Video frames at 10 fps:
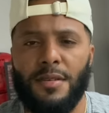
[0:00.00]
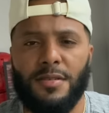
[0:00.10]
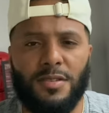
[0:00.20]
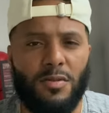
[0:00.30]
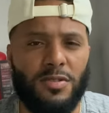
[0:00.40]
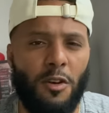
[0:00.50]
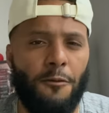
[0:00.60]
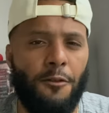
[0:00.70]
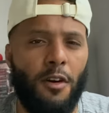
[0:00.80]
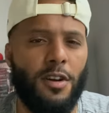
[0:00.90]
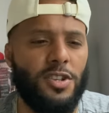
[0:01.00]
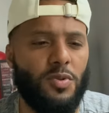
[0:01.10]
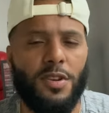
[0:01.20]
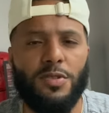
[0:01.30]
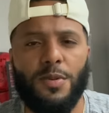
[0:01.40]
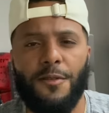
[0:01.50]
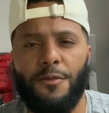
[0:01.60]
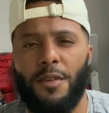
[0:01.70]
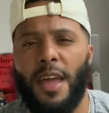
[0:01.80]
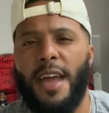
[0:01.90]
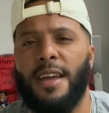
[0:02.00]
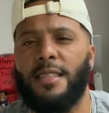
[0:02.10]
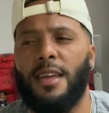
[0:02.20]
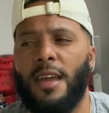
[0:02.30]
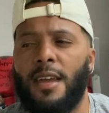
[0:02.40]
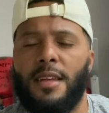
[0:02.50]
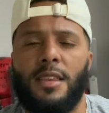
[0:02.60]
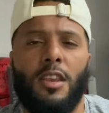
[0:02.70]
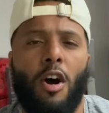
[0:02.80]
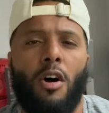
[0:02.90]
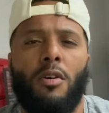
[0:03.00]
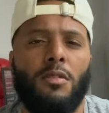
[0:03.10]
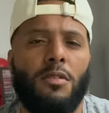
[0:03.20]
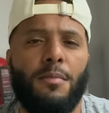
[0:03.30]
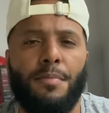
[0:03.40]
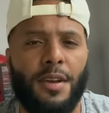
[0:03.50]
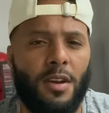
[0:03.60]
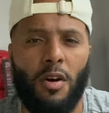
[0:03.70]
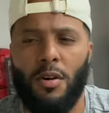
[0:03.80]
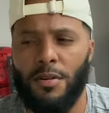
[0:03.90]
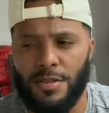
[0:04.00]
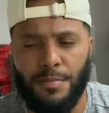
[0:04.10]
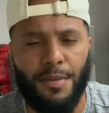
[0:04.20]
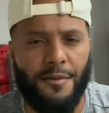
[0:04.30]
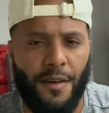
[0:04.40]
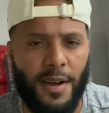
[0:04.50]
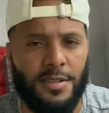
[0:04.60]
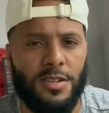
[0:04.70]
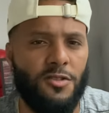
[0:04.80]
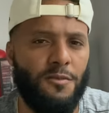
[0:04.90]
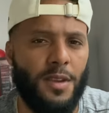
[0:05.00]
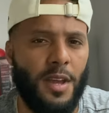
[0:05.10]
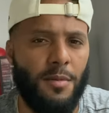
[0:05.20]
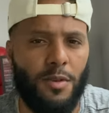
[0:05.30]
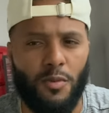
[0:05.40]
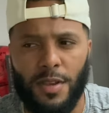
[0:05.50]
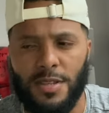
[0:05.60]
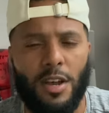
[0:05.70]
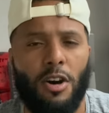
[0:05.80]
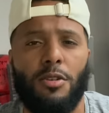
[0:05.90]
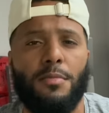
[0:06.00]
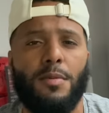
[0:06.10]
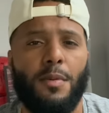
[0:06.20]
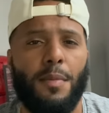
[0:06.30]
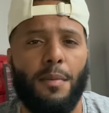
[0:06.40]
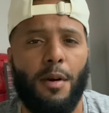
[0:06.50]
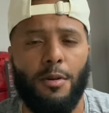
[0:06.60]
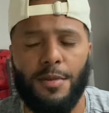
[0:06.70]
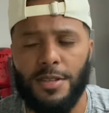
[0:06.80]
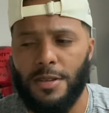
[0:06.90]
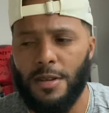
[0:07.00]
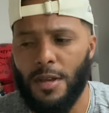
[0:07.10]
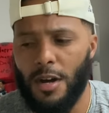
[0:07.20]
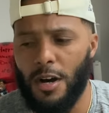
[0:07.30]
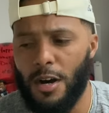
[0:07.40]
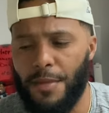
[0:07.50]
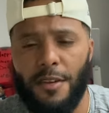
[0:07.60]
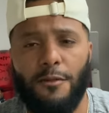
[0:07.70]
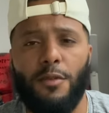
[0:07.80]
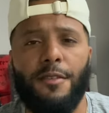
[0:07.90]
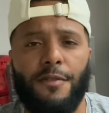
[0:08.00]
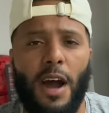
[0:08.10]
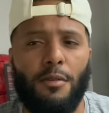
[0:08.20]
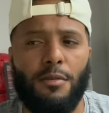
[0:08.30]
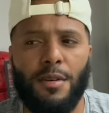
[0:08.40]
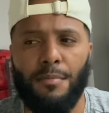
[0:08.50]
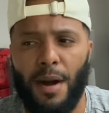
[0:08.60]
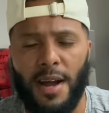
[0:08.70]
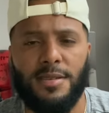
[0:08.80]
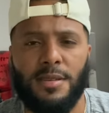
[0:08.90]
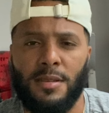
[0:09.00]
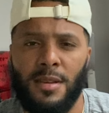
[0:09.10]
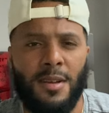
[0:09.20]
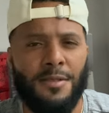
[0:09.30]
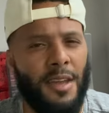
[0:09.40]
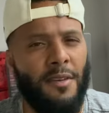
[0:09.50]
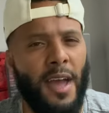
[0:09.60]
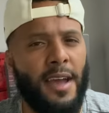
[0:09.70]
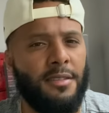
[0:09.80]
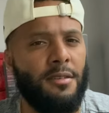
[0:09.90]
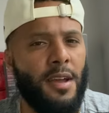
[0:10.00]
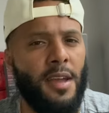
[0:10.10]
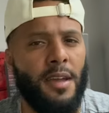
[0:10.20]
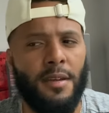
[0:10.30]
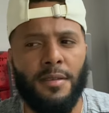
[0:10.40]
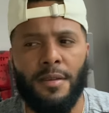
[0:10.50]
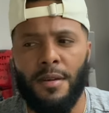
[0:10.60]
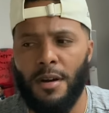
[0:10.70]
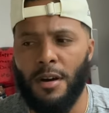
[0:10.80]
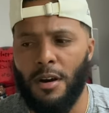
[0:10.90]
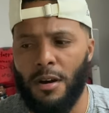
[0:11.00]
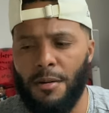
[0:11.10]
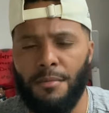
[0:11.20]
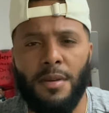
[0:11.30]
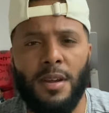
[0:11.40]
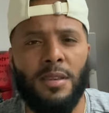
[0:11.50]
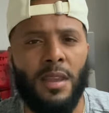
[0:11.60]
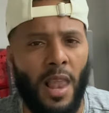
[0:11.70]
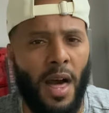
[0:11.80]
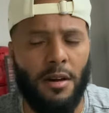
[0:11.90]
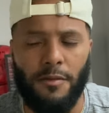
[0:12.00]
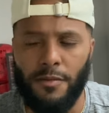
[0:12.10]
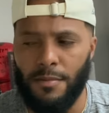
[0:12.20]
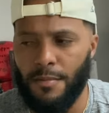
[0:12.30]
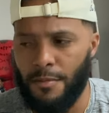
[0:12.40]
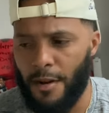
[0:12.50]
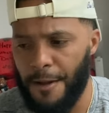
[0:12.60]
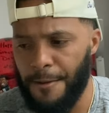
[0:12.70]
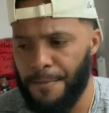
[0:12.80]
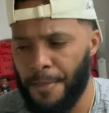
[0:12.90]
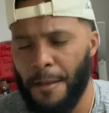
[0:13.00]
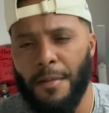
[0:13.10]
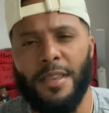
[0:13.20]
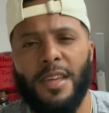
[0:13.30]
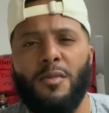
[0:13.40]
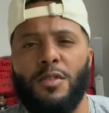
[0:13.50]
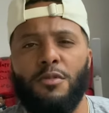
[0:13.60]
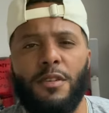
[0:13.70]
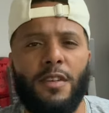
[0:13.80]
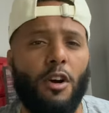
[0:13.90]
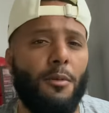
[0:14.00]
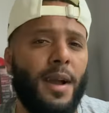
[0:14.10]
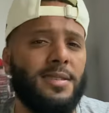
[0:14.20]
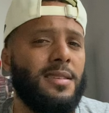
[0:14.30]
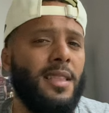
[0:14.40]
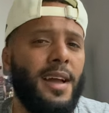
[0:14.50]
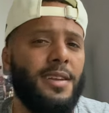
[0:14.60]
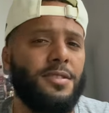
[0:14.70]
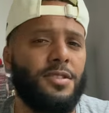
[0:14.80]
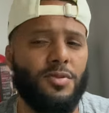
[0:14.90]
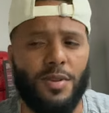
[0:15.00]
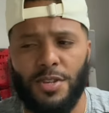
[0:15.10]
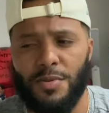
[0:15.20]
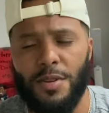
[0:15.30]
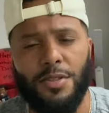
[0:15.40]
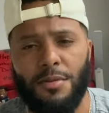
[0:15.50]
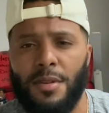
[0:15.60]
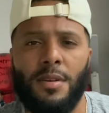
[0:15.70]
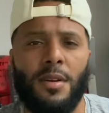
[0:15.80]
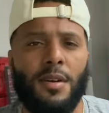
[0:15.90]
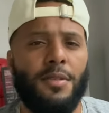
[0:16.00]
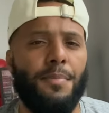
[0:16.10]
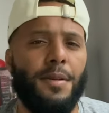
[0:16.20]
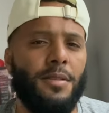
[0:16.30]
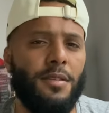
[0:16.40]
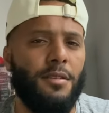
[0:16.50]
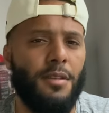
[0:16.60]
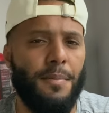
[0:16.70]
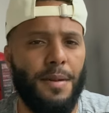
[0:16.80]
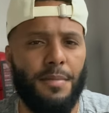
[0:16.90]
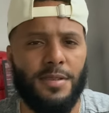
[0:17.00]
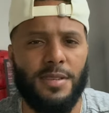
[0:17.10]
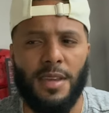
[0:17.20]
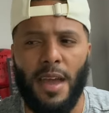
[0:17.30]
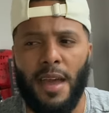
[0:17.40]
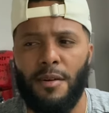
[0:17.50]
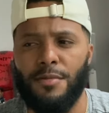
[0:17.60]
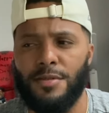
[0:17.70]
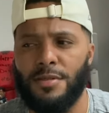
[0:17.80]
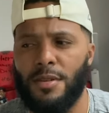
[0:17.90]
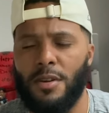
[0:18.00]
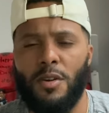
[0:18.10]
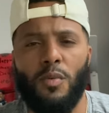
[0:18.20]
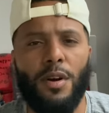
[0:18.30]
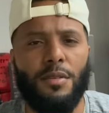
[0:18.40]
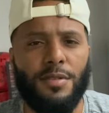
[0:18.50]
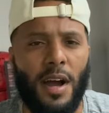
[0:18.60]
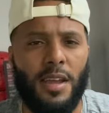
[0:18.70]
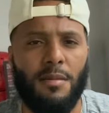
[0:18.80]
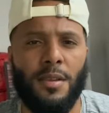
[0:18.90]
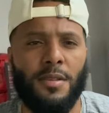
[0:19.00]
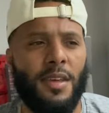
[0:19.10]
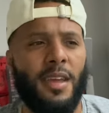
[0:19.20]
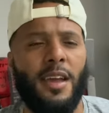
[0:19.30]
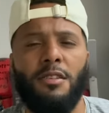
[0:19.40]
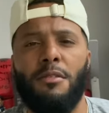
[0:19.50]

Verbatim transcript: so so far in 2024, they had their hand in all of the big cards and big fights that you've been able to witness, all the memorable moments um, that have went viral in boxing. They've had their hand um, in a lot of them, right? And then when you even go back to last year, 2023, the, P- the year that PBC had was well documented. They gave you